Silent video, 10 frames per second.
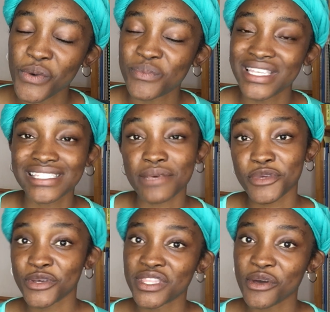Please let me
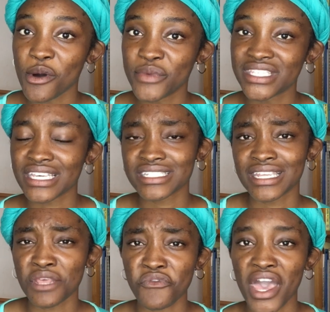know in the comment
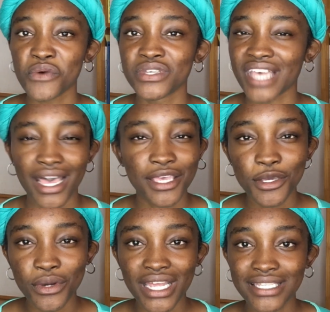section if I was
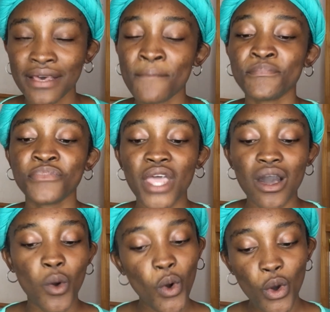accurate
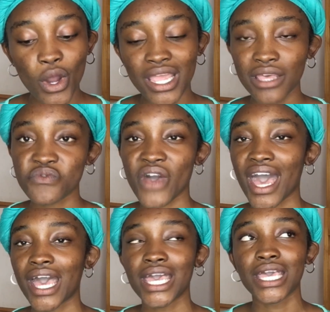or if
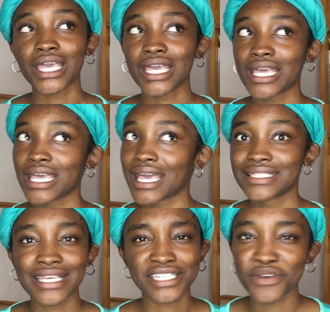I
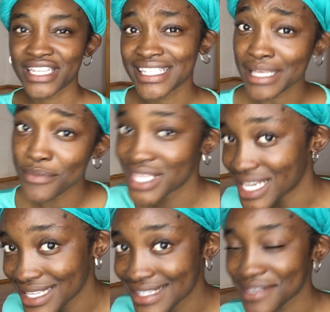exaggerated some
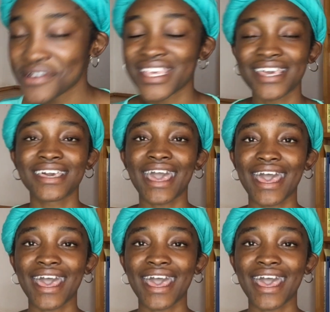things, okay?